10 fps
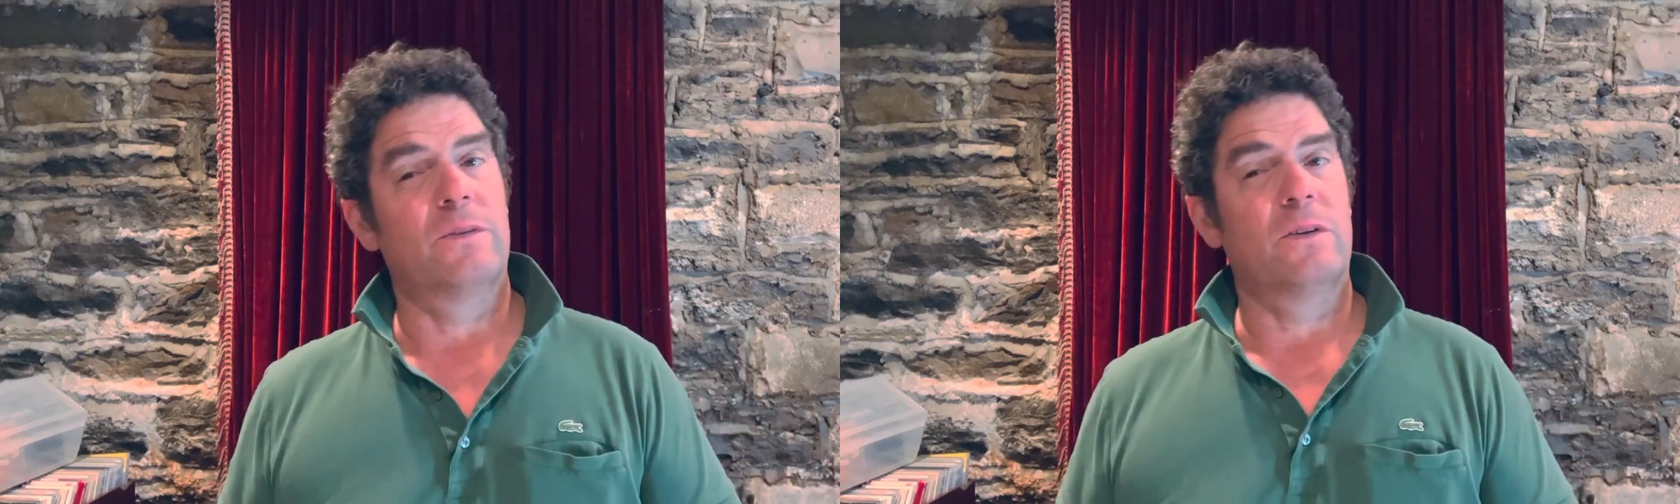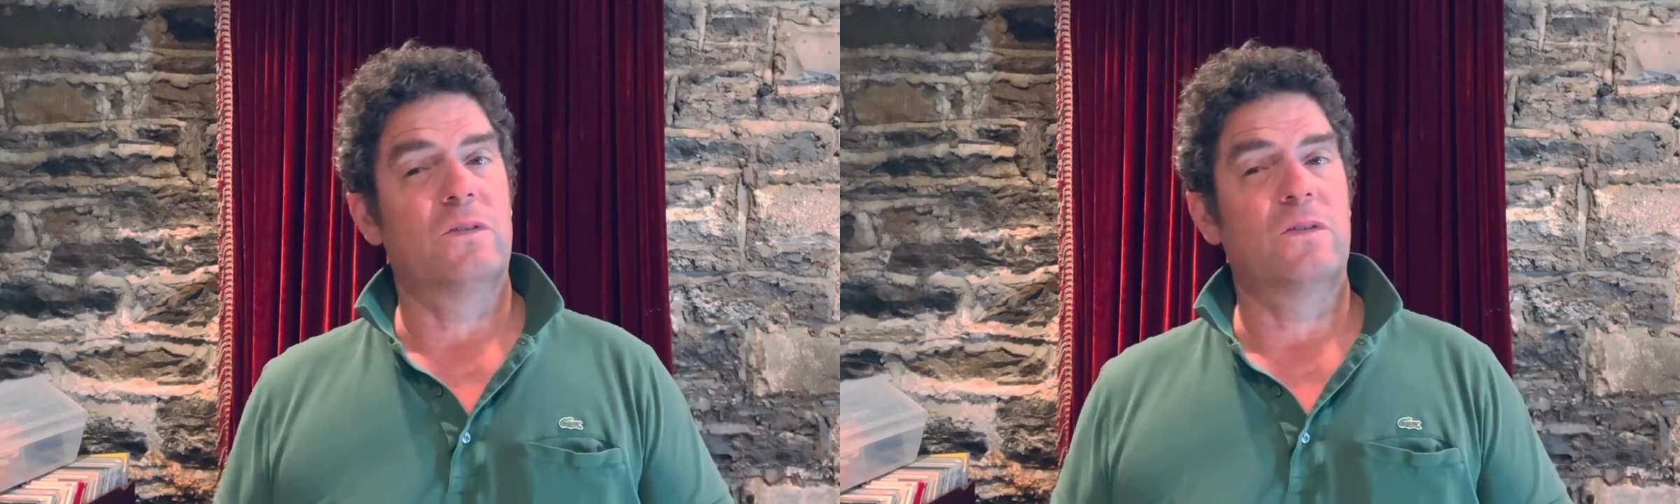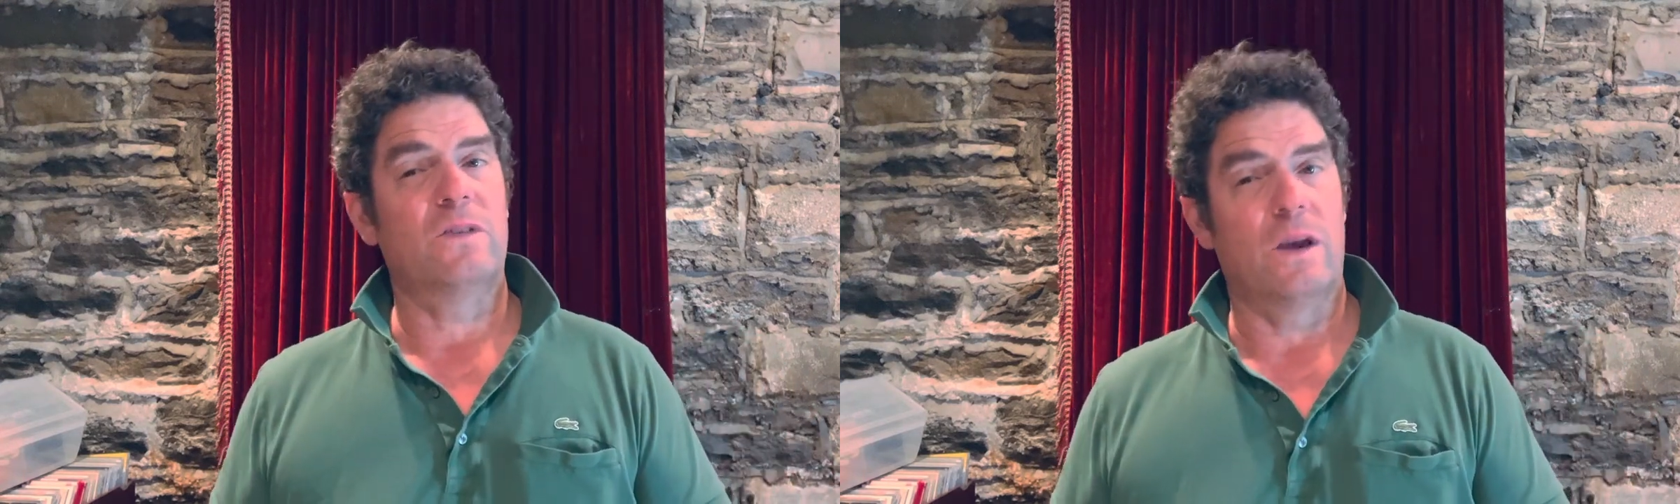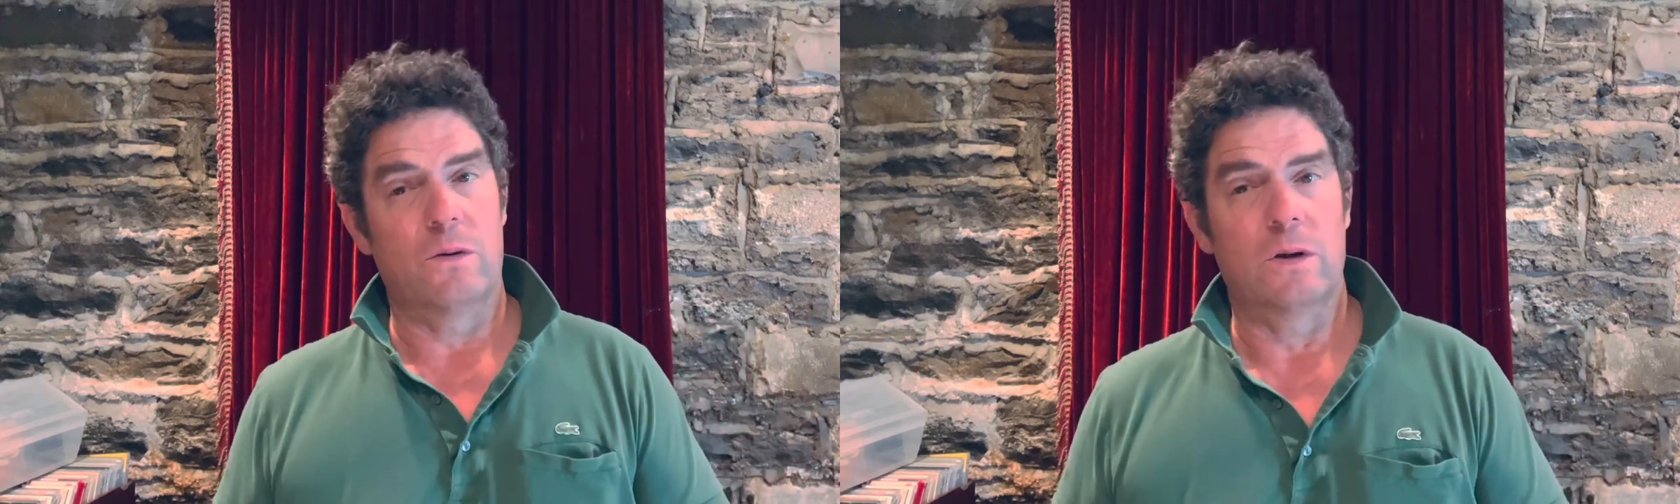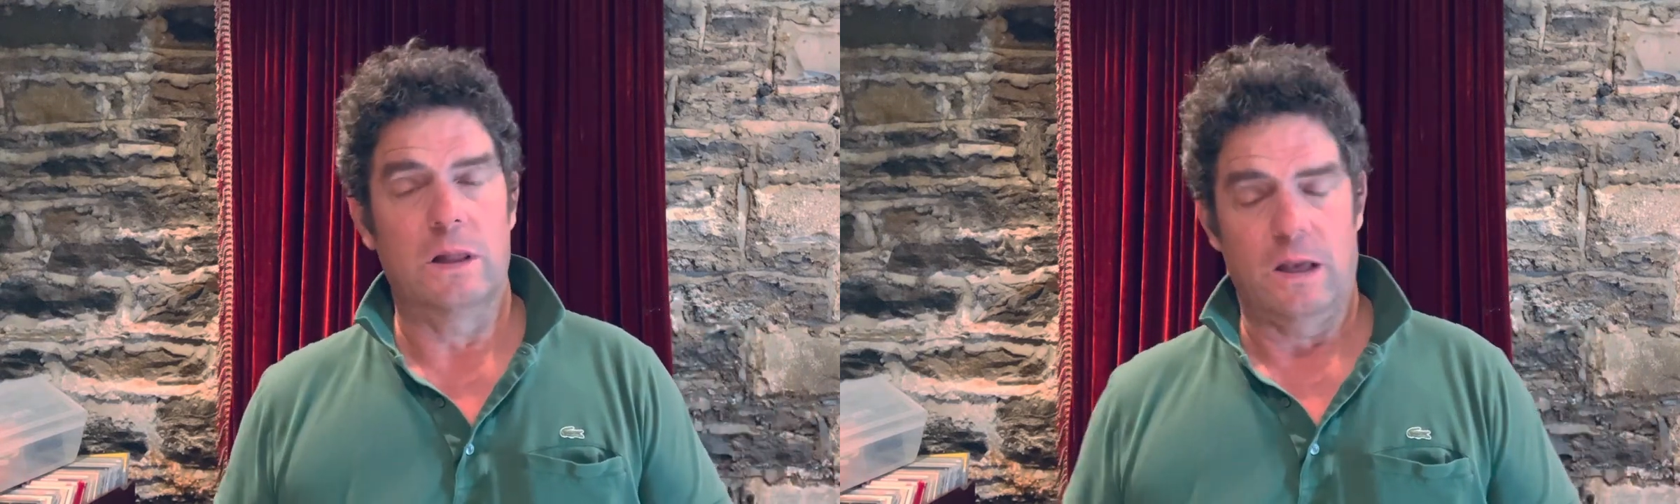It's
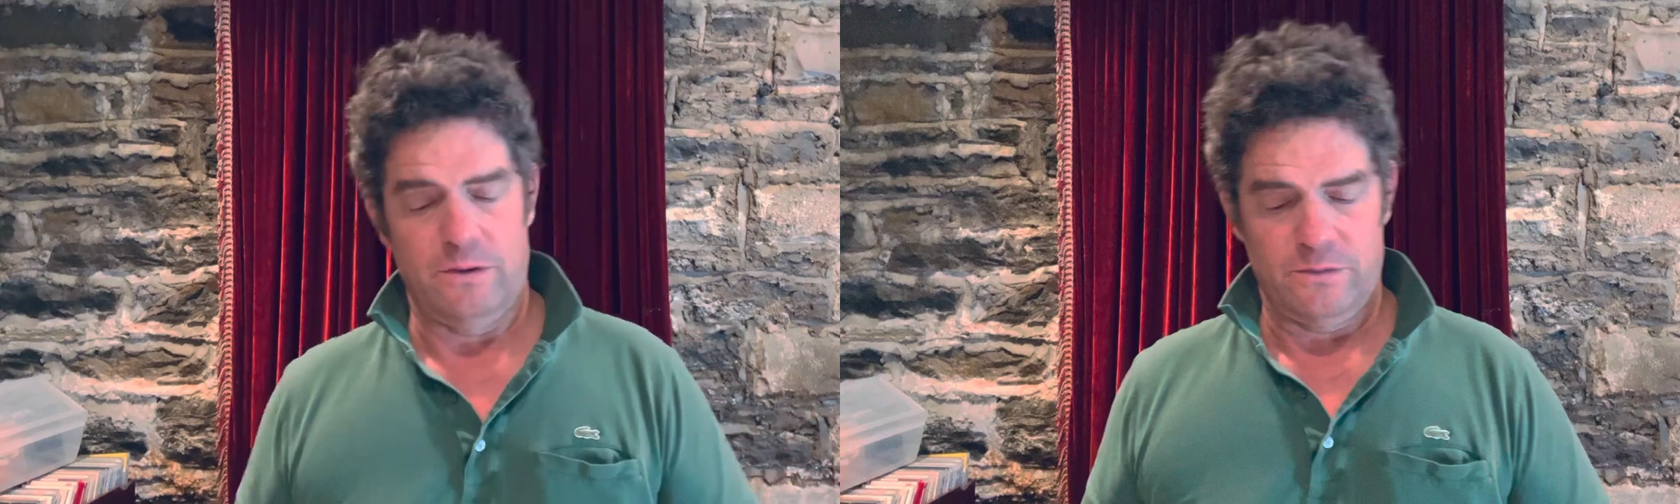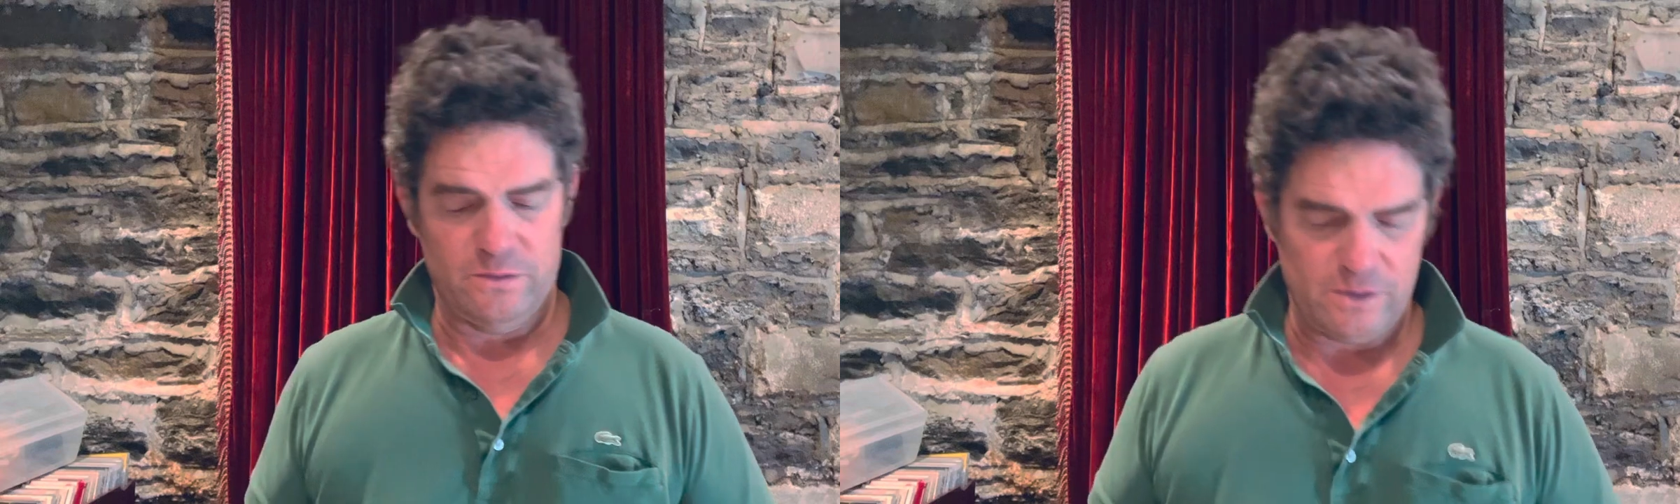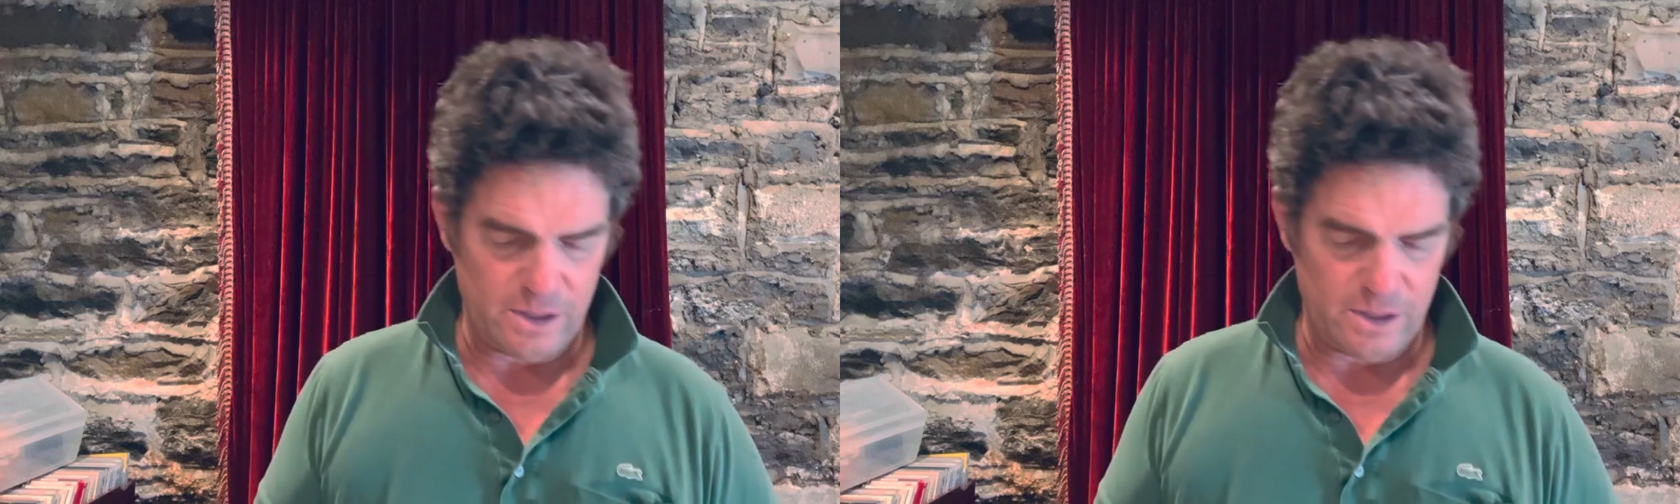so close,